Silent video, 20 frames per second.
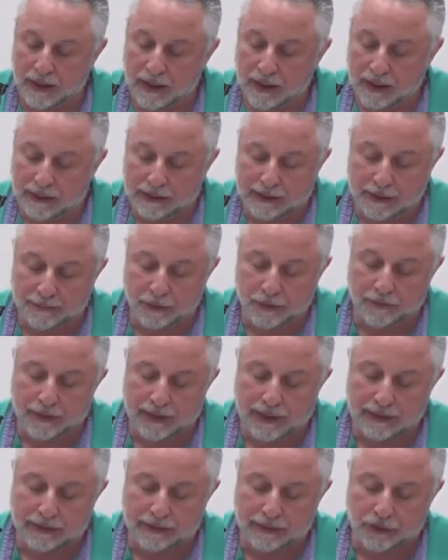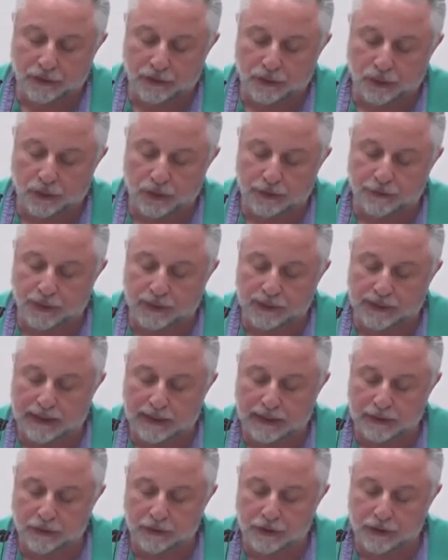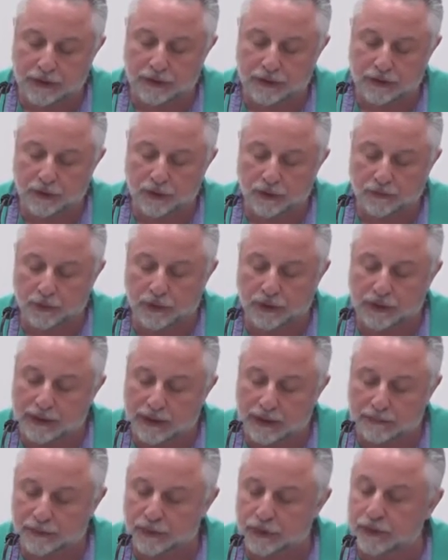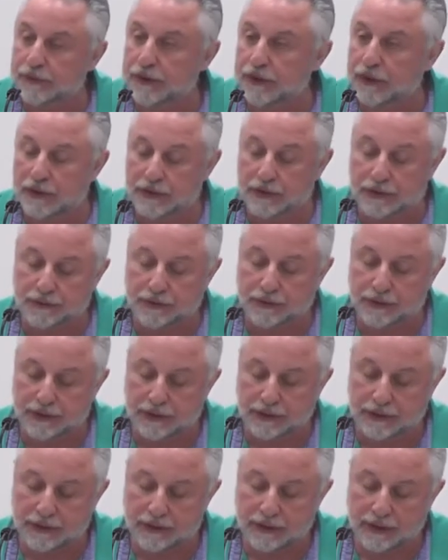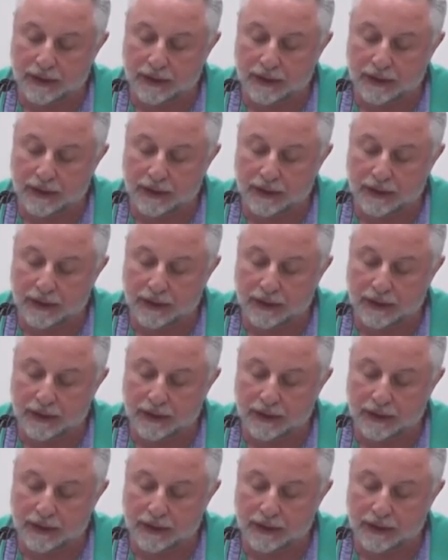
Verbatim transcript: It has provided a source for analogies for a number of philosophers,